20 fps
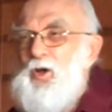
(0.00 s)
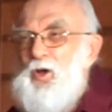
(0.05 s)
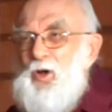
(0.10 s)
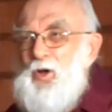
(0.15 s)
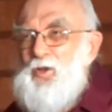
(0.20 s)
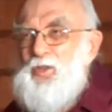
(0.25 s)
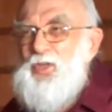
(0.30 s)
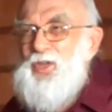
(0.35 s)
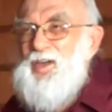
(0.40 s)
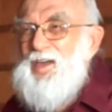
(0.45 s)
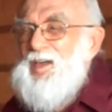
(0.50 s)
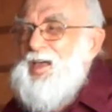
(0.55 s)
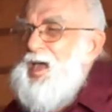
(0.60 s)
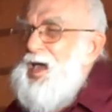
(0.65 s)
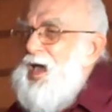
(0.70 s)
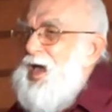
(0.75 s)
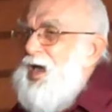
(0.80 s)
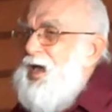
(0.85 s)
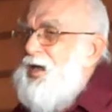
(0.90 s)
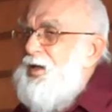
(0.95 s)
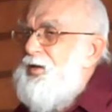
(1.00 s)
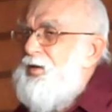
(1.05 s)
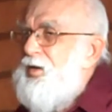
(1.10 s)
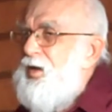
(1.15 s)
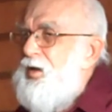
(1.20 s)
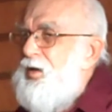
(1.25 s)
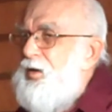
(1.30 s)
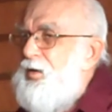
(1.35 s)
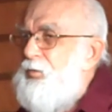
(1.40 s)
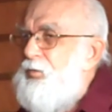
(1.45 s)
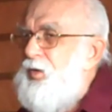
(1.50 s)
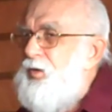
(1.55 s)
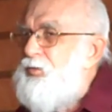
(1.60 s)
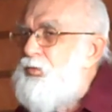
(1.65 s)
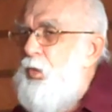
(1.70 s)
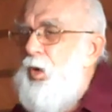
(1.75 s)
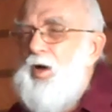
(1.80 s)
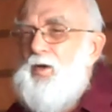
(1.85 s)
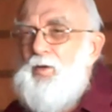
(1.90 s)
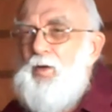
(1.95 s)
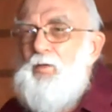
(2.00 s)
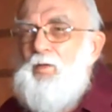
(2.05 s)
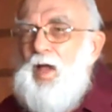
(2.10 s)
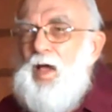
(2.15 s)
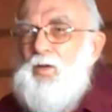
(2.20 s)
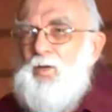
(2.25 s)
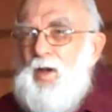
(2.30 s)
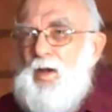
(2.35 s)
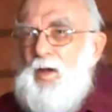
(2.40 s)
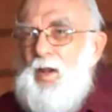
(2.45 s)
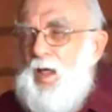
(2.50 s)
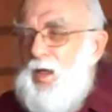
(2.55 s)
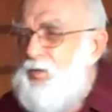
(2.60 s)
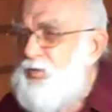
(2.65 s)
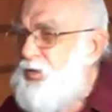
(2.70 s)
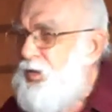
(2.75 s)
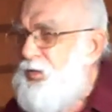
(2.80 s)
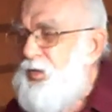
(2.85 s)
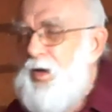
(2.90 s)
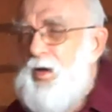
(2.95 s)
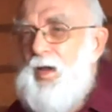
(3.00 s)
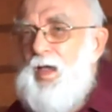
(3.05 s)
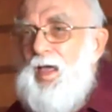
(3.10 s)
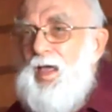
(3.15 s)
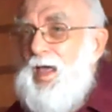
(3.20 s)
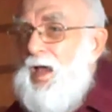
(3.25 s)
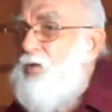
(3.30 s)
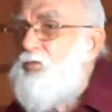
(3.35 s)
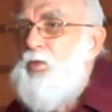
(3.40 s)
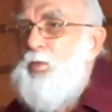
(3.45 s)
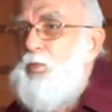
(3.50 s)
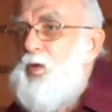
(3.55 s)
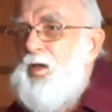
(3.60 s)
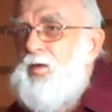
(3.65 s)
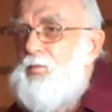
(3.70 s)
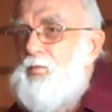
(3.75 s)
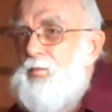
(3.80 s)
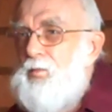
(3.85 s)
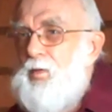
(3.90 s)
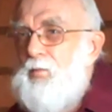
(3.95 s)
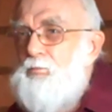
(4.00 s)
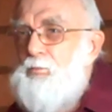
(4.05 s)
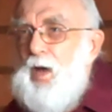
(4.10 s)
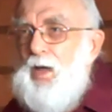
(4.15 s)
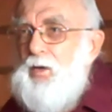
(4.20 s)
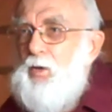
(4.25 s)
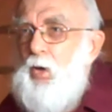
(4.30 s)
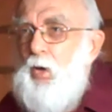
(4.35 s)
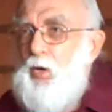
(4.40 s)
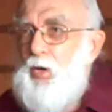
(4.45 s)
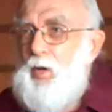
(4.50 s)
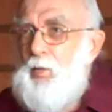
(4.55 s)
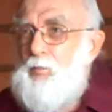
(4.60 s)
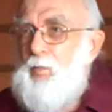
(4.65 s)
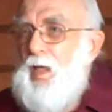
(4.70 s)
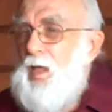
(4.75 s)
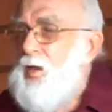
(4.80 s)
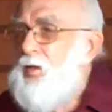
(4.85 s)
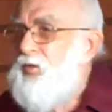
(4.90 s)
to Earth, and was wandering around in NASA there, everyone buttonholed him,